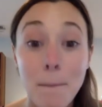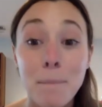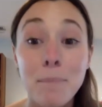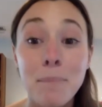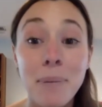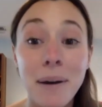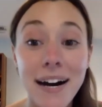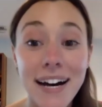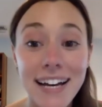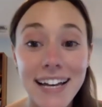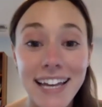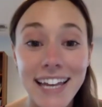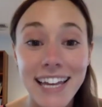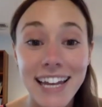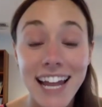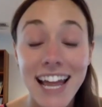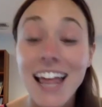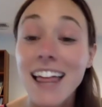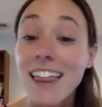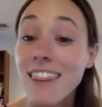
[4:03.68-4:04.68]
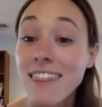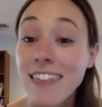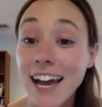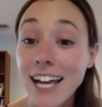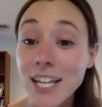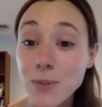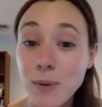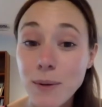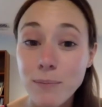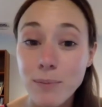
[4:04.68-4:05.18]
But
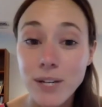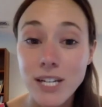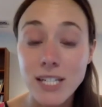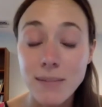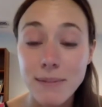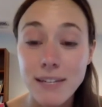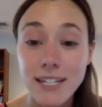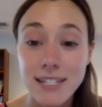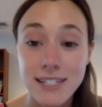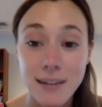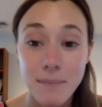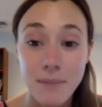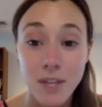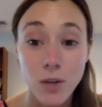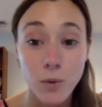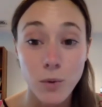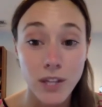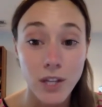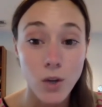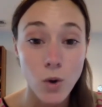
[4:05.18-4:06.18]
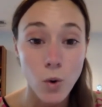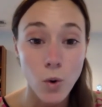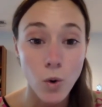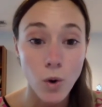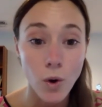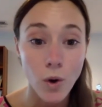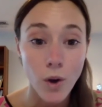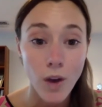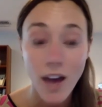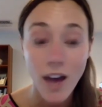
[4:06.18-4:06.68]
that's what brings me to something really
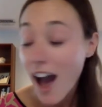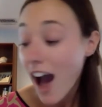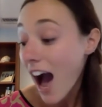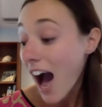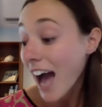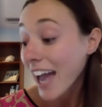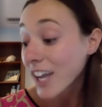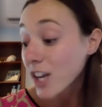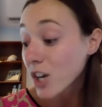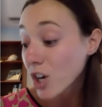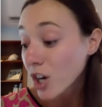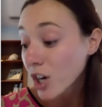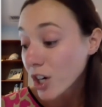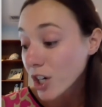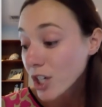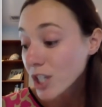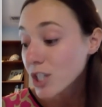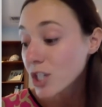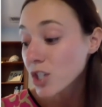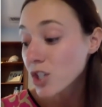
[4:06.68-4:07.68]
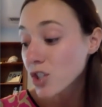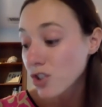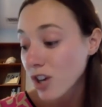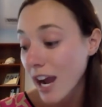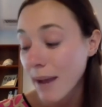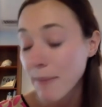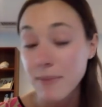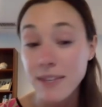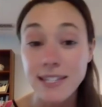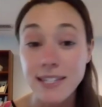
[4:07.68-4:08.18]
cool. I could
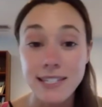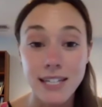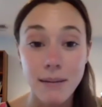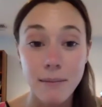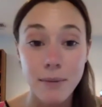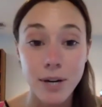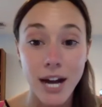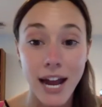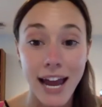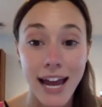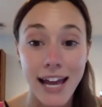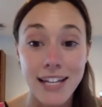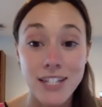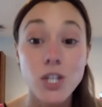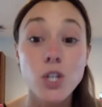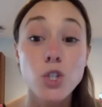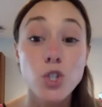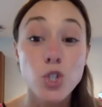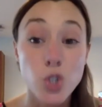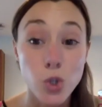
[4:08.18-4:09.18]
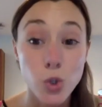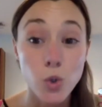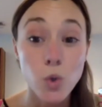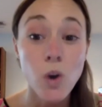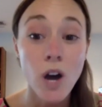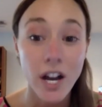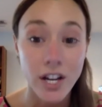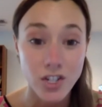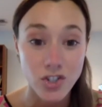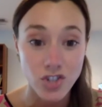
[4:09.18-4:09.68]
describe this number as 2
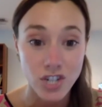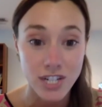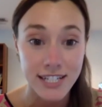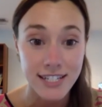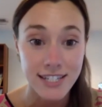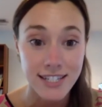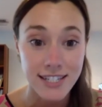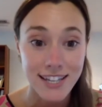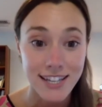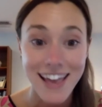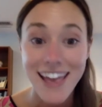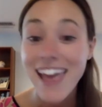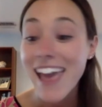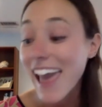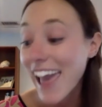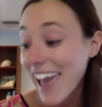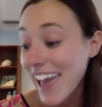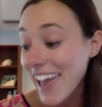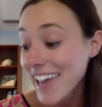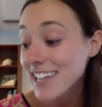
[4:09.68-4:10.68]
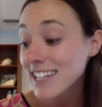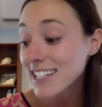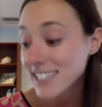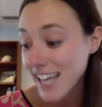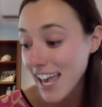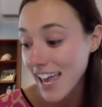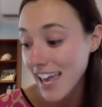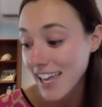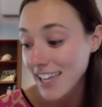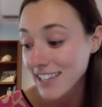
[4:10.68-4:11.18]
hundreds, 8
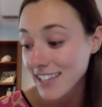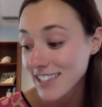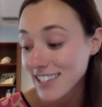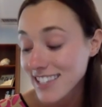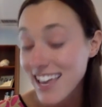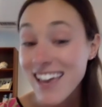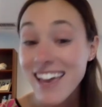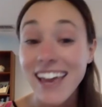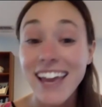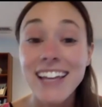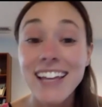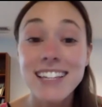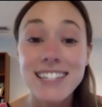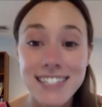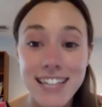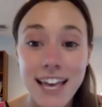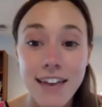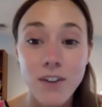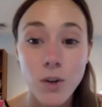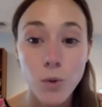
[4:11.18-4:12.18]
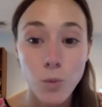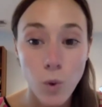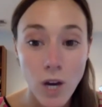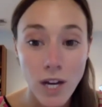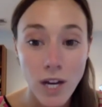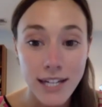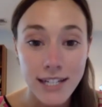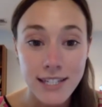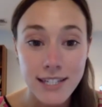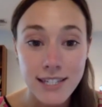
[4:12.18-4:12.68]
tens, and 7
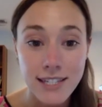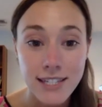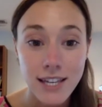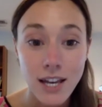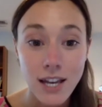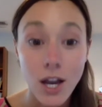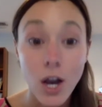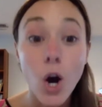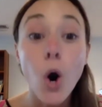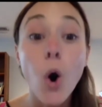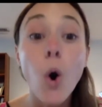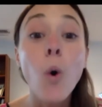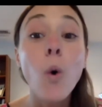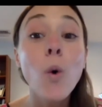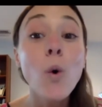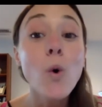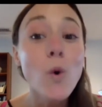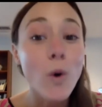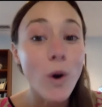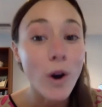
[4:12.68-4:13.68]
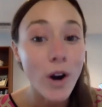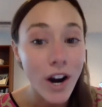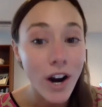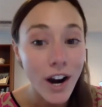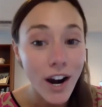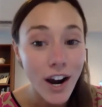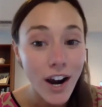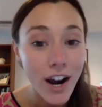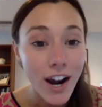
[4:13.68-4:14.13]
ones, or